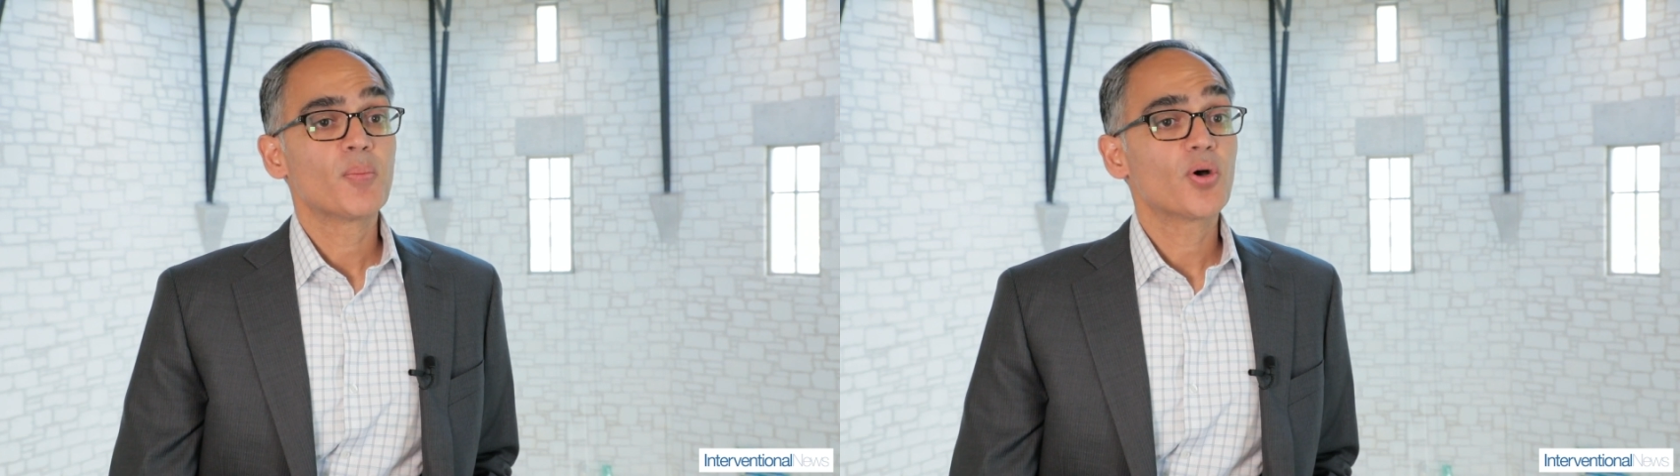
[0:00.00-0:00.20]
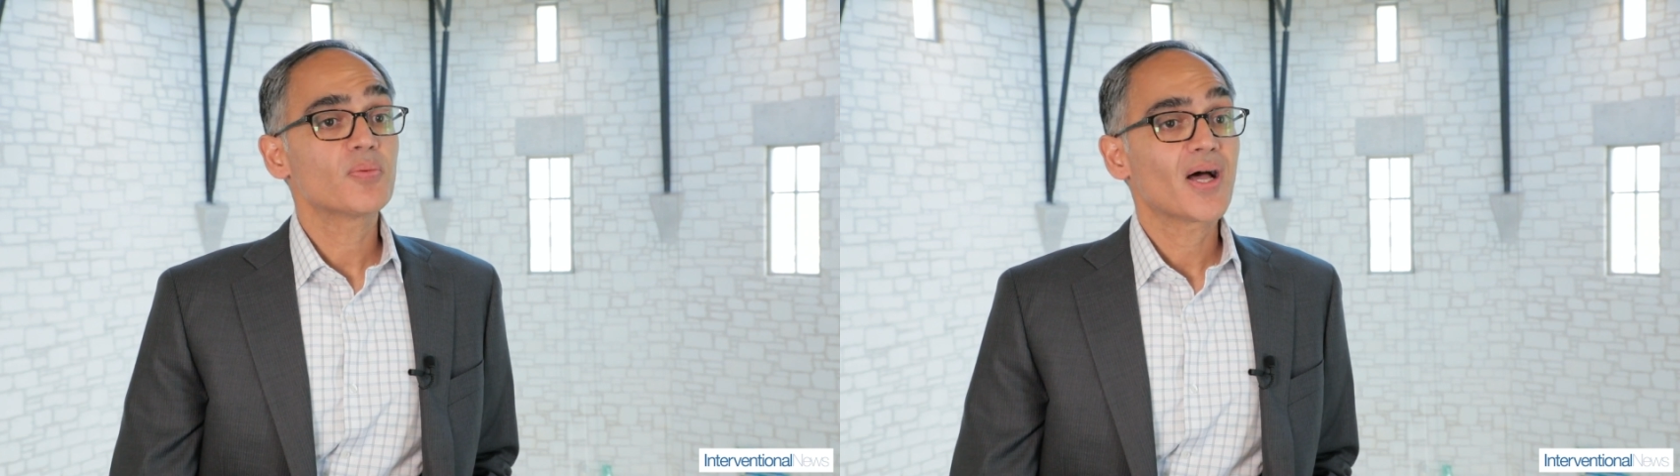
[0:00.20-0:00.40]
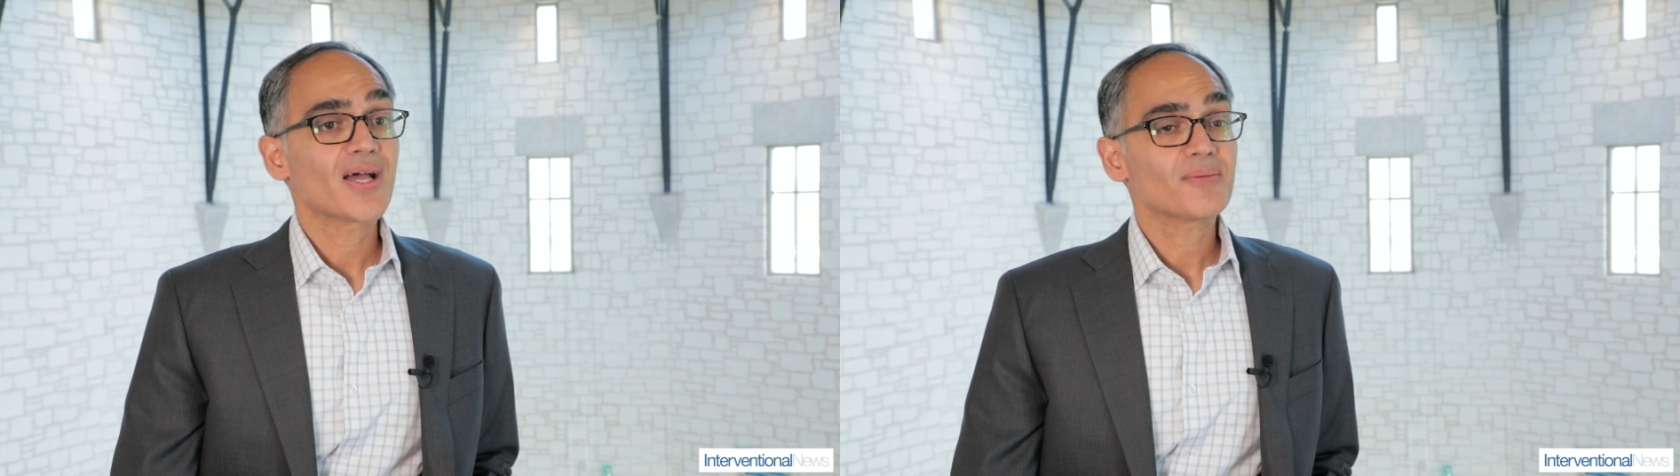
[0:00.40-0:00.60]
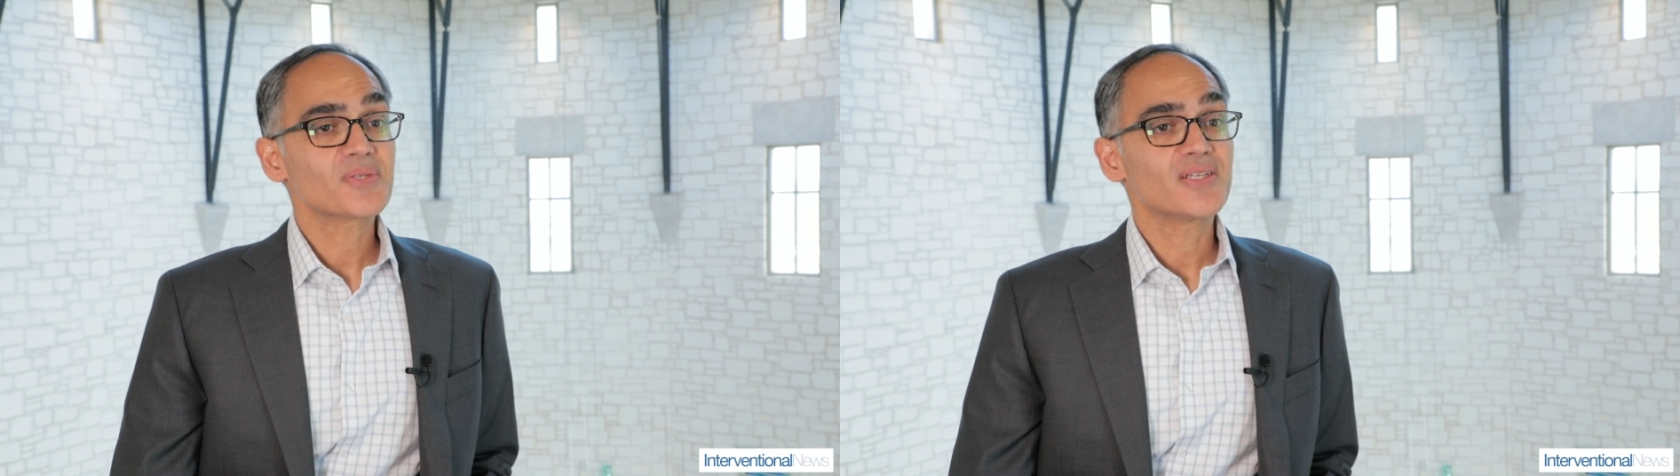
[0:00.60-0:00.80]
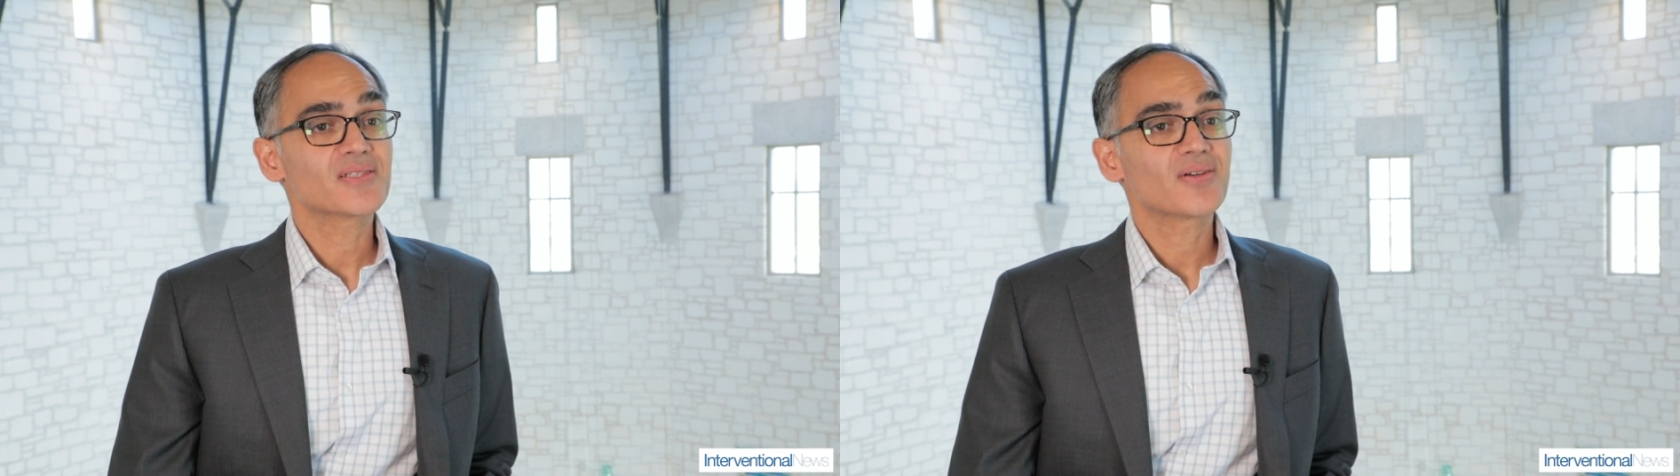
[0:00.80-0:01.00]
Bone
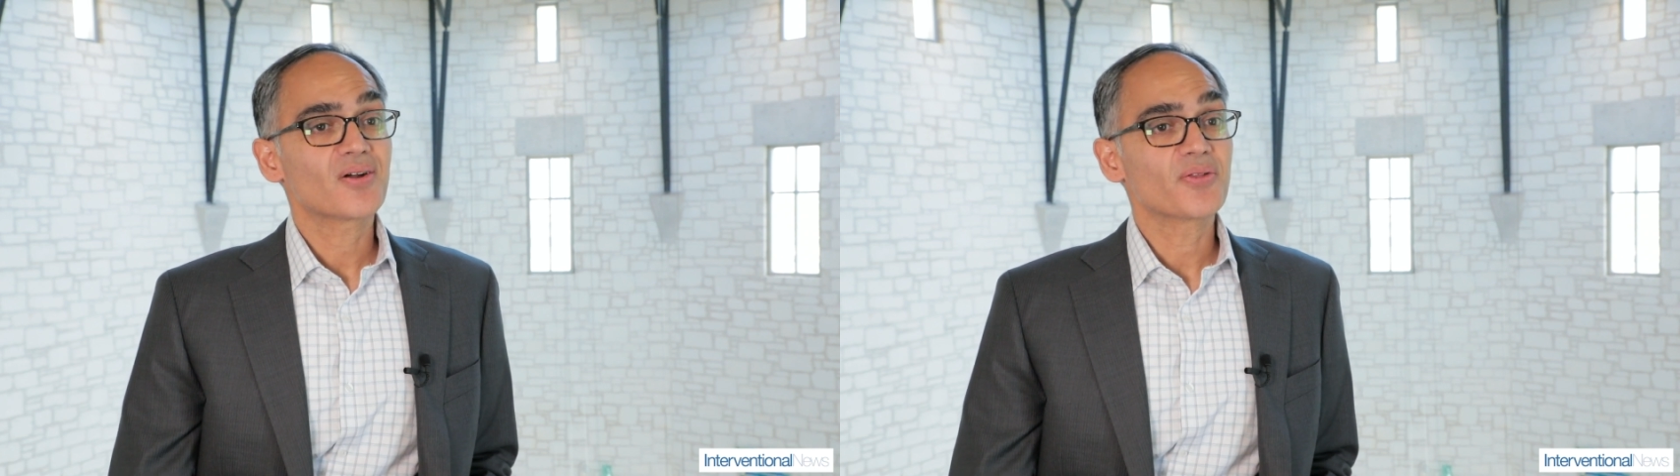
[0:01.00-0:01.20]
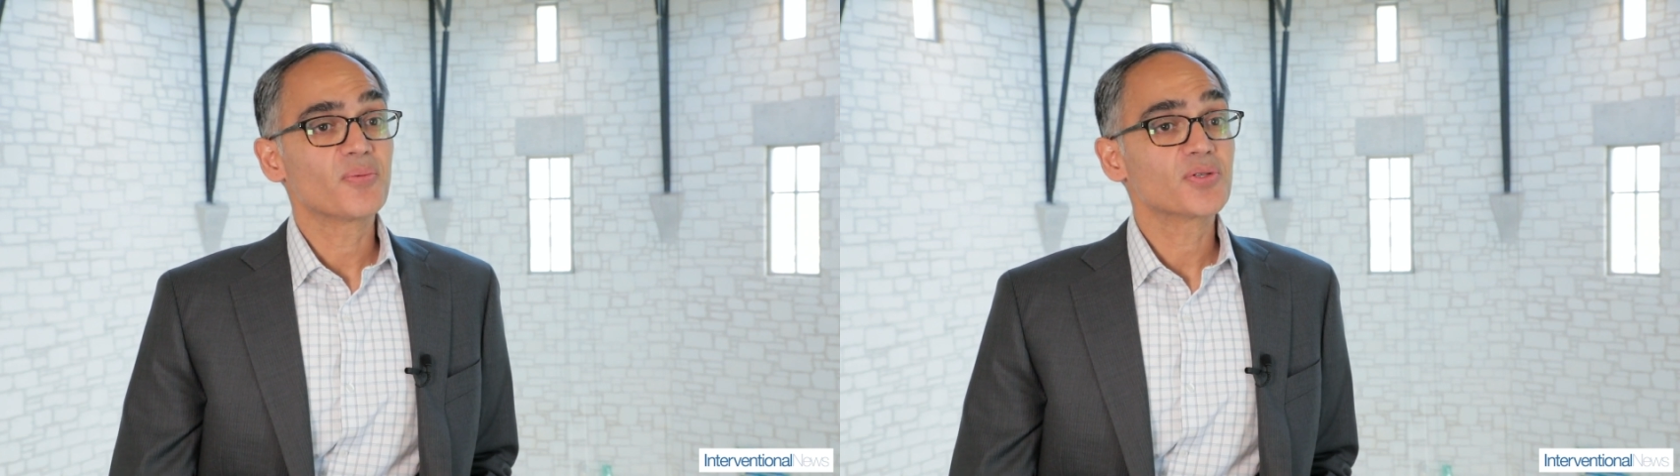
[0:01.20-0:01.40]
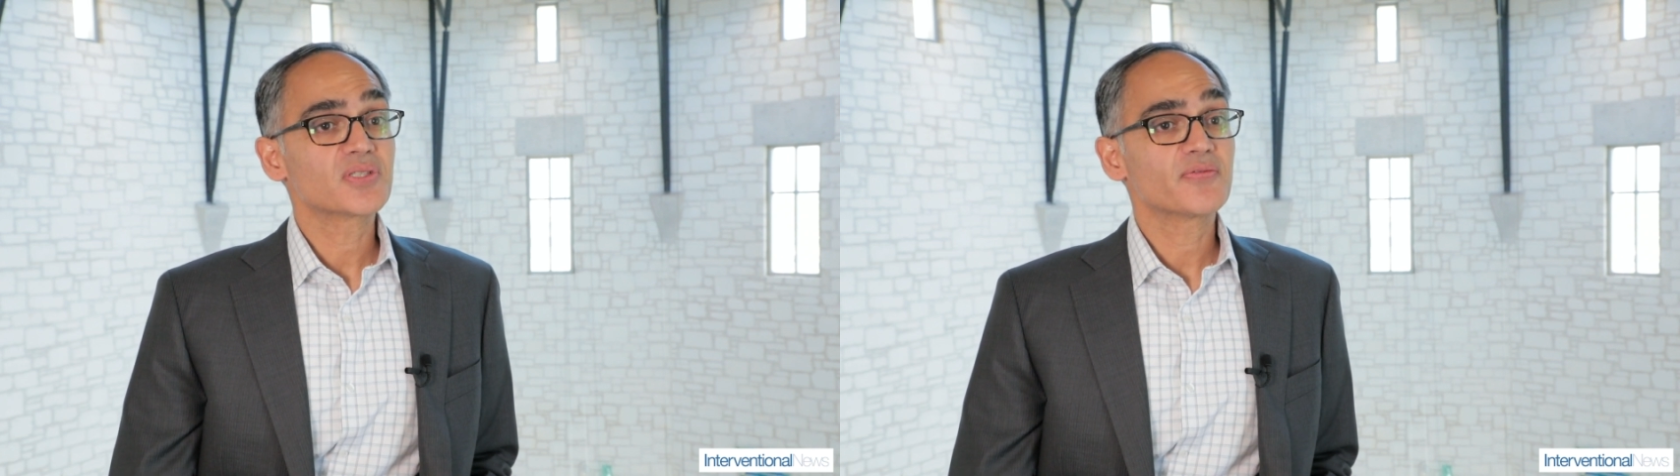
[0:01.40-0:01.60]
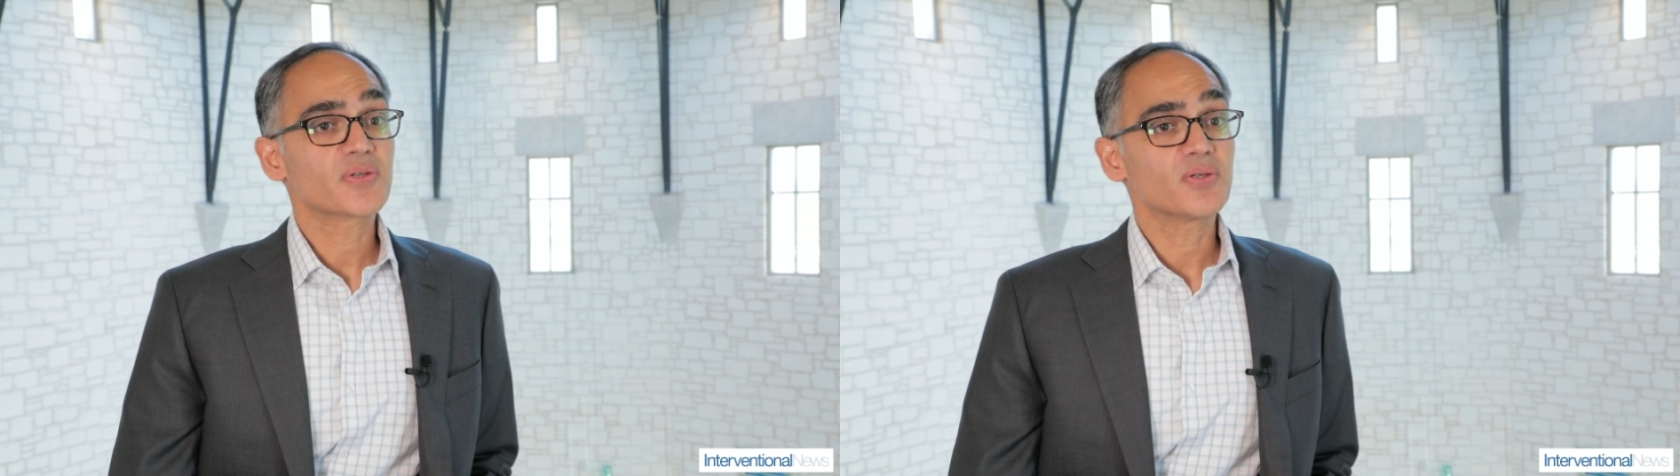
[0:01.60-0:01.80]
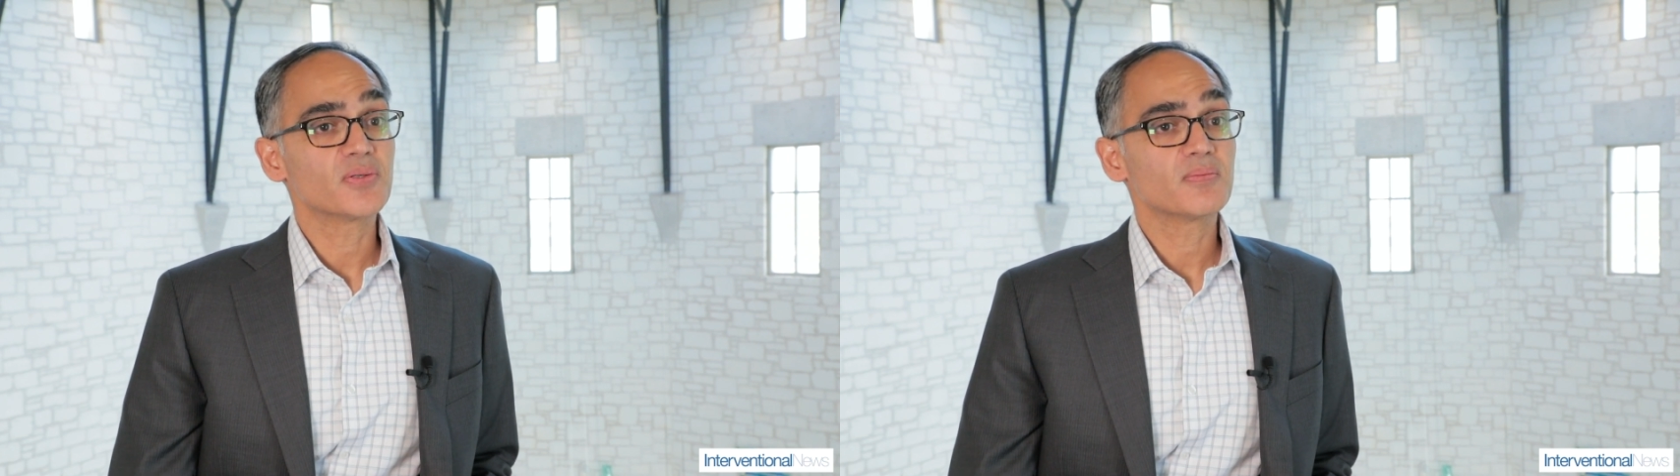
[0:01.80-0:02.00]
biopsies are the most
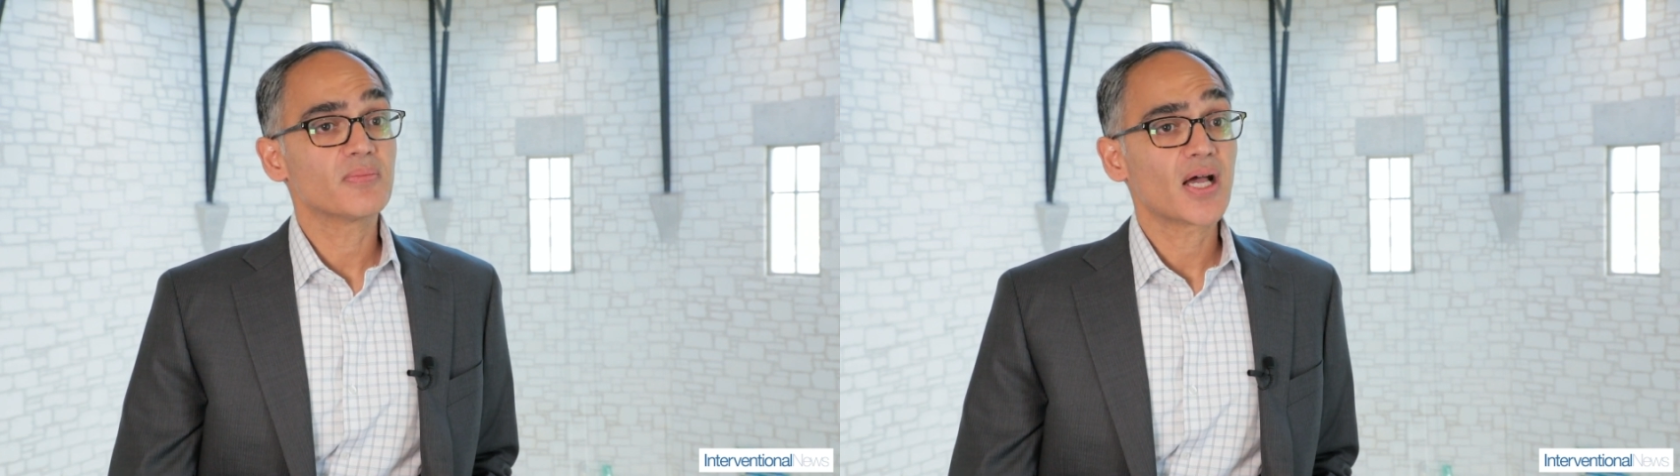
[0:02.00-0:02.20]
difficult